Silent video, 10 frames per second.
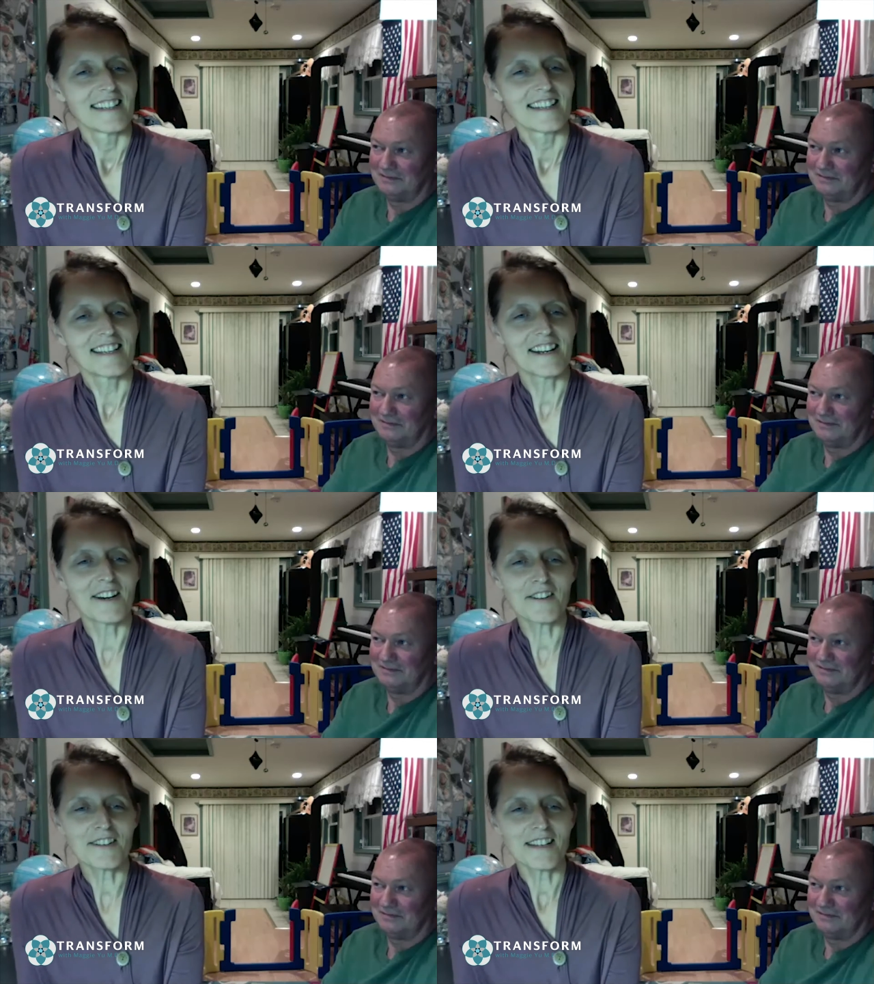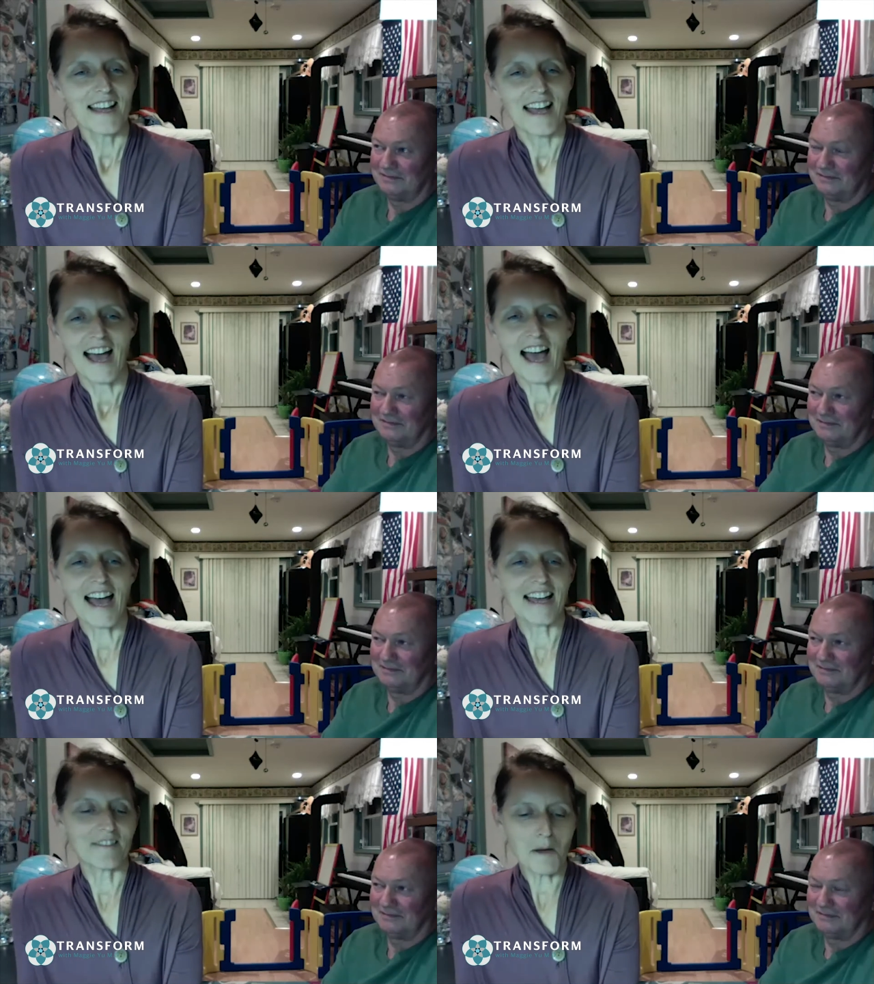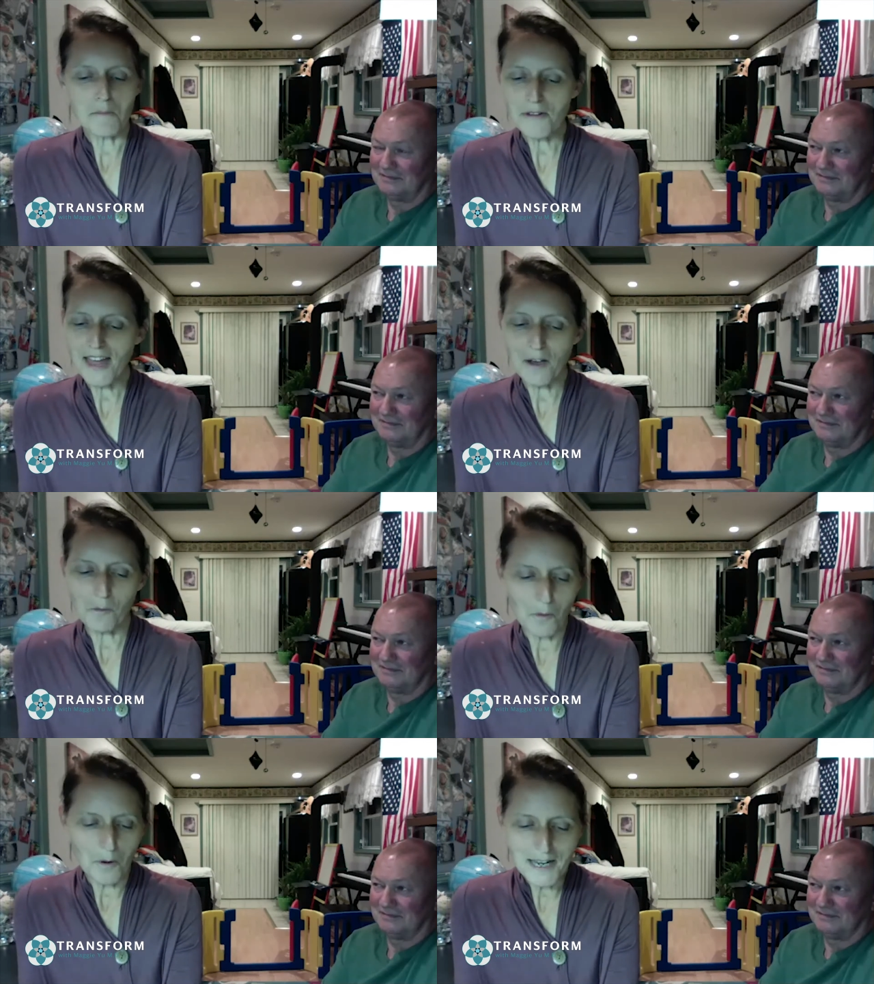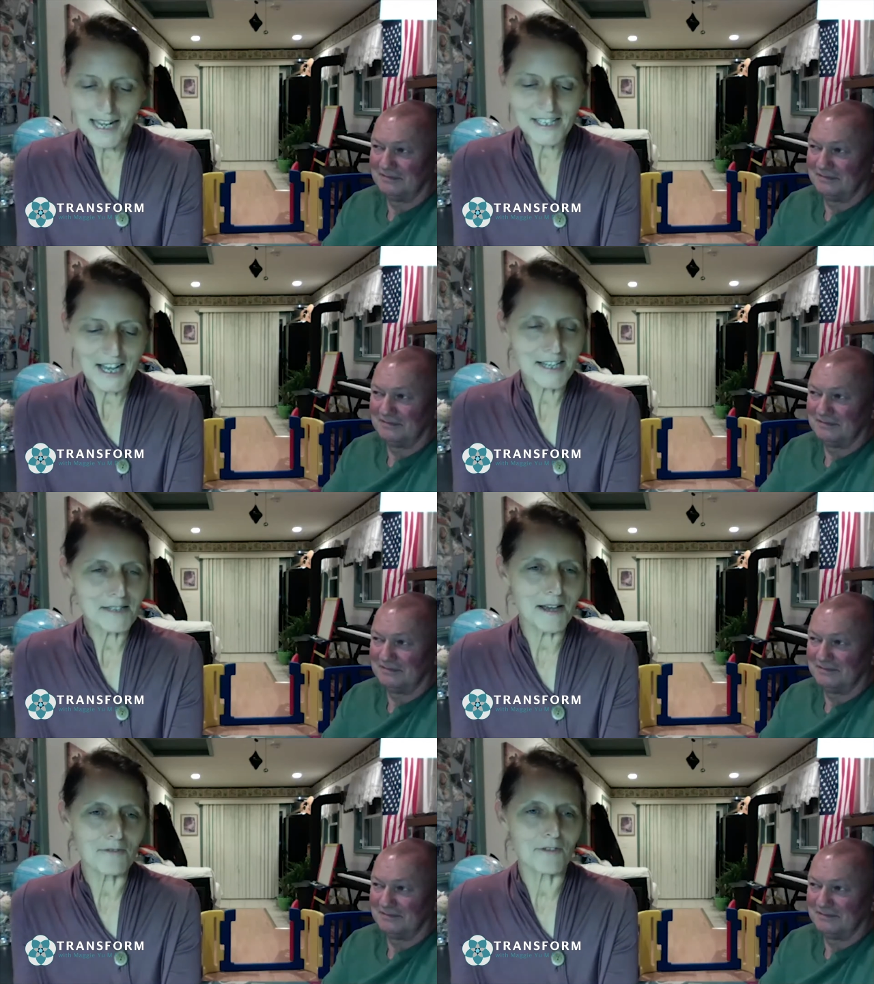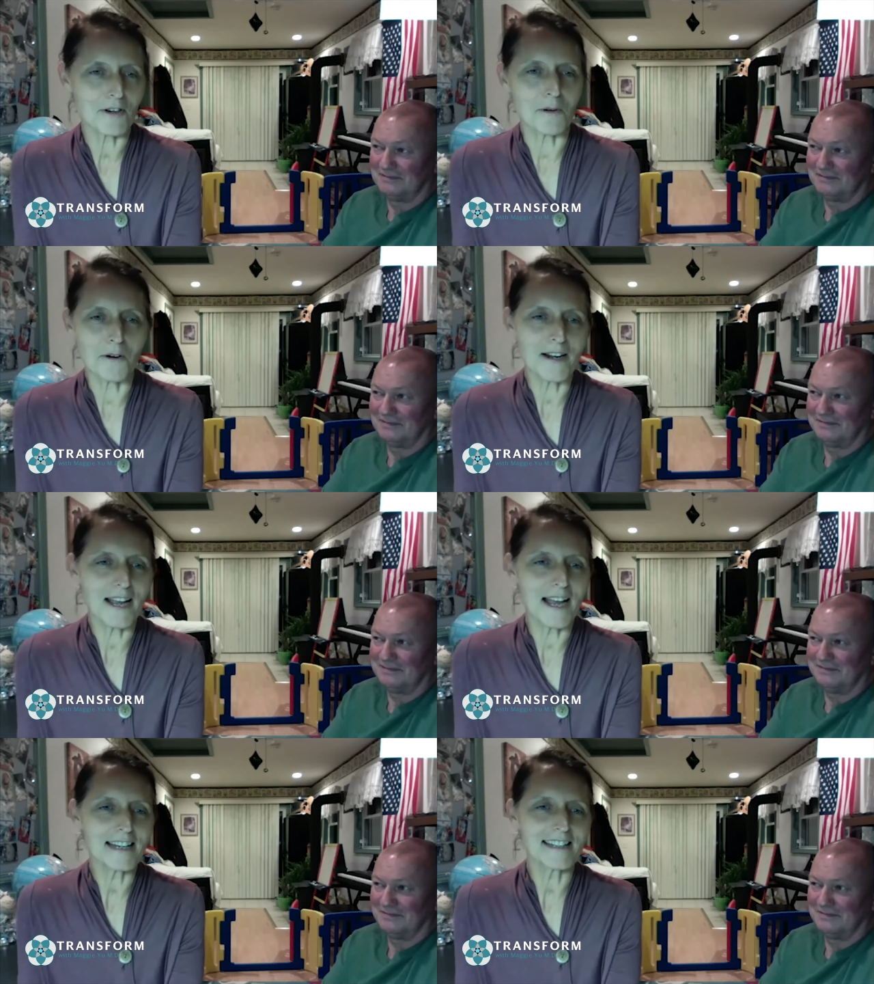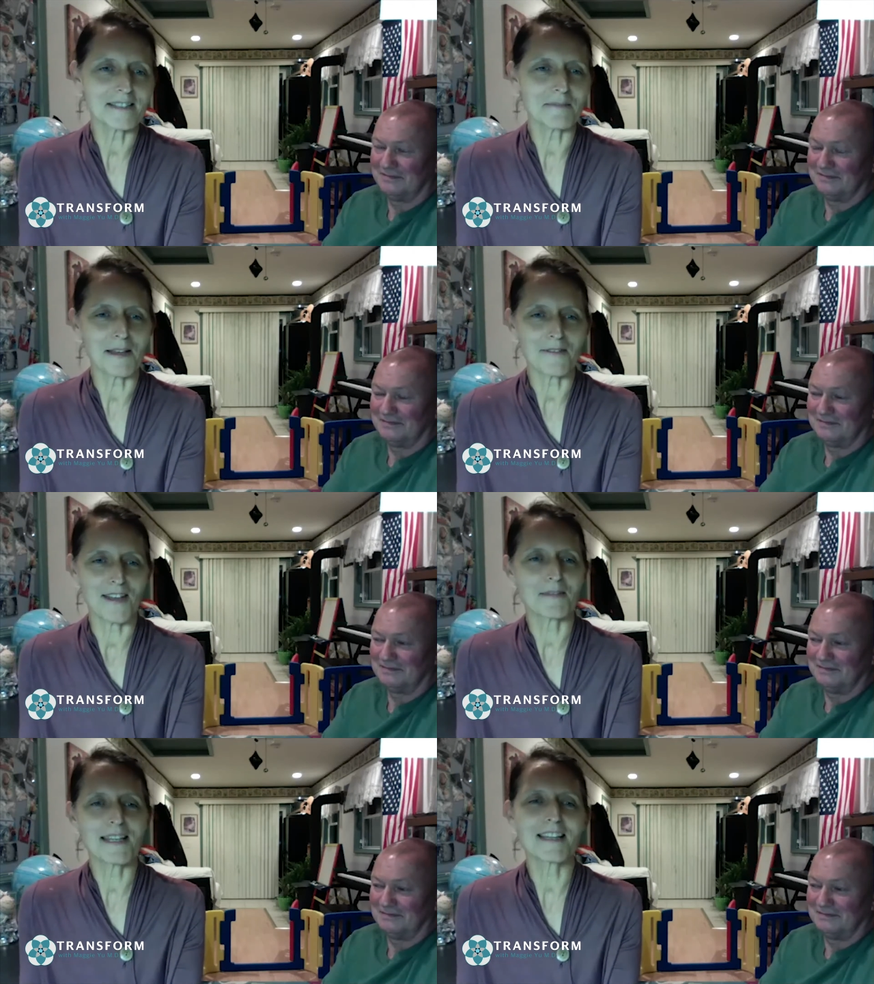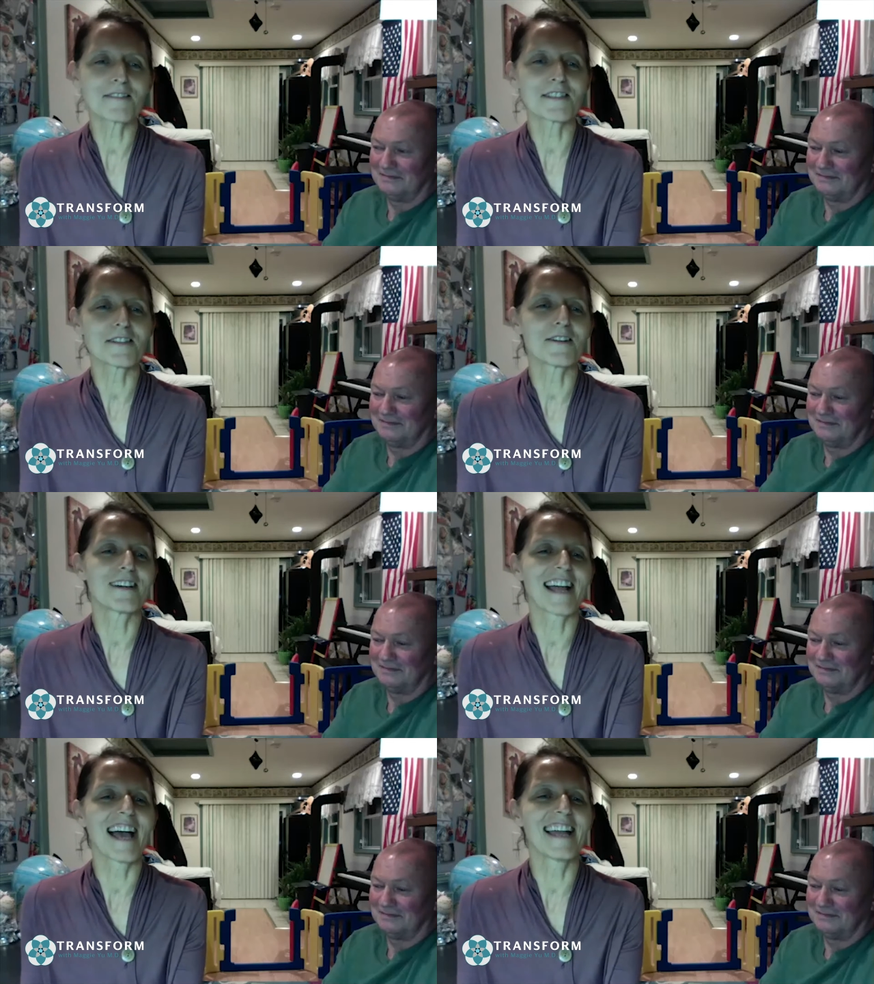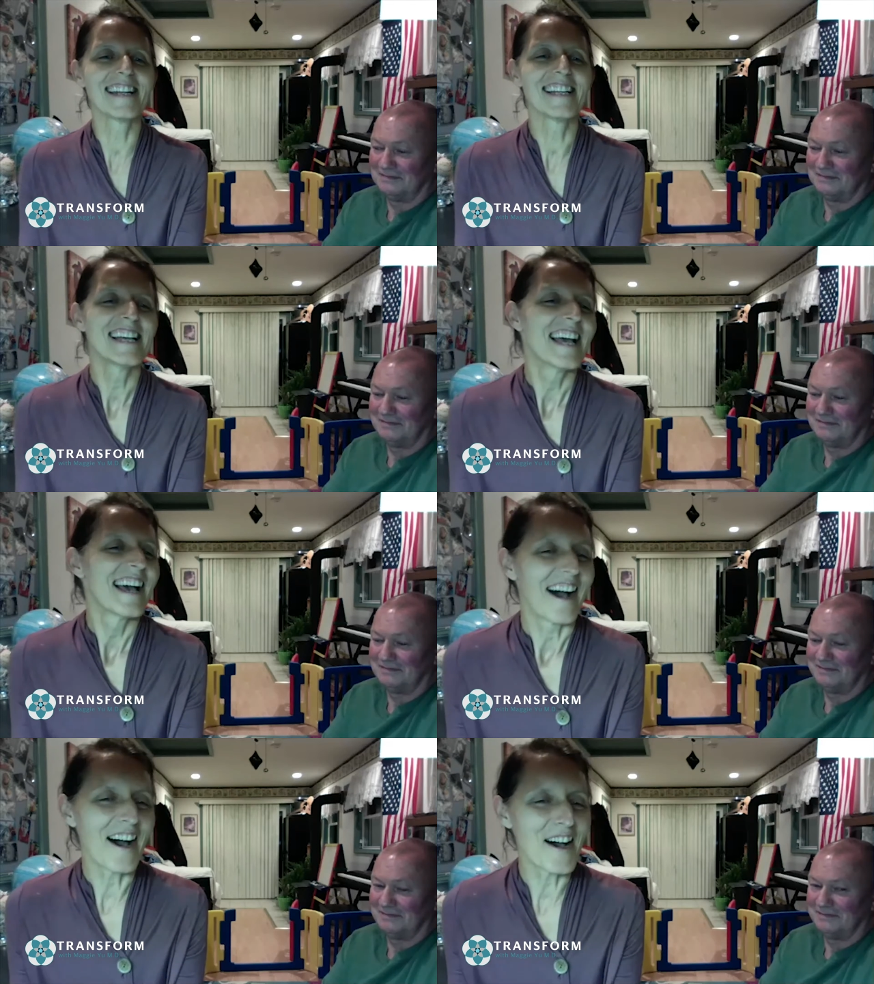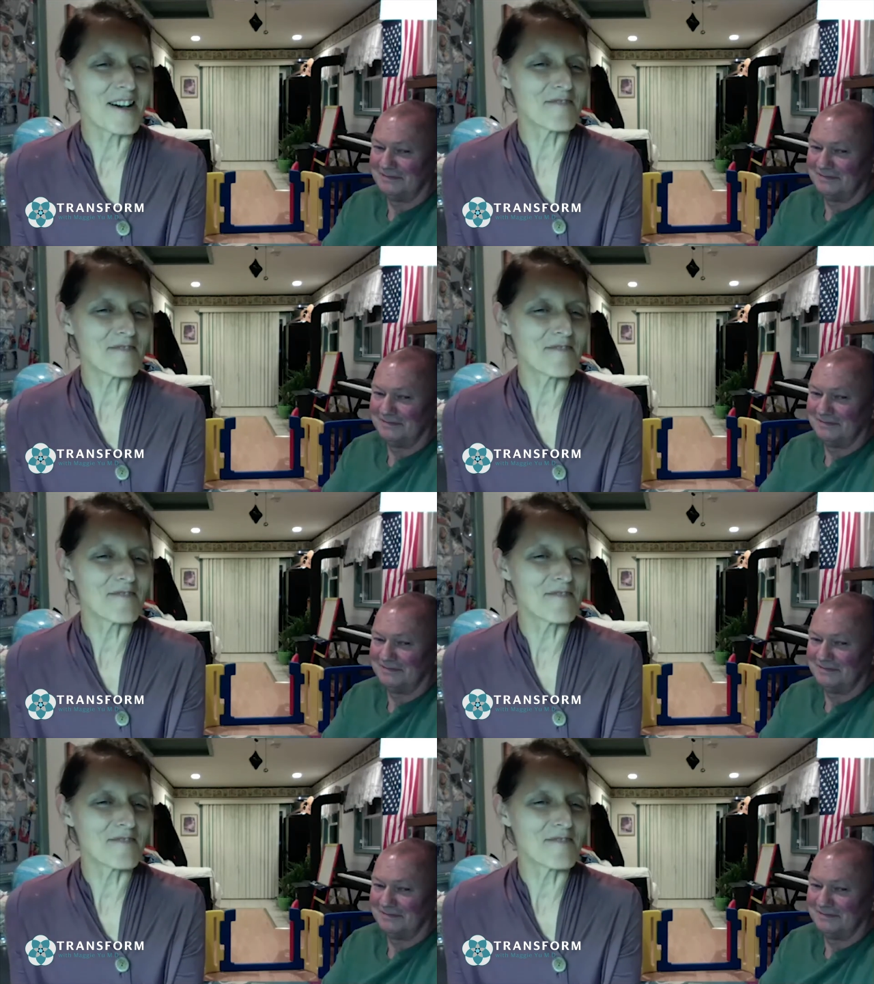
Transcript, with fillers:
Speaker 1: you know i remember that woman i talked about from oregon because my family lives in oregon oregon um,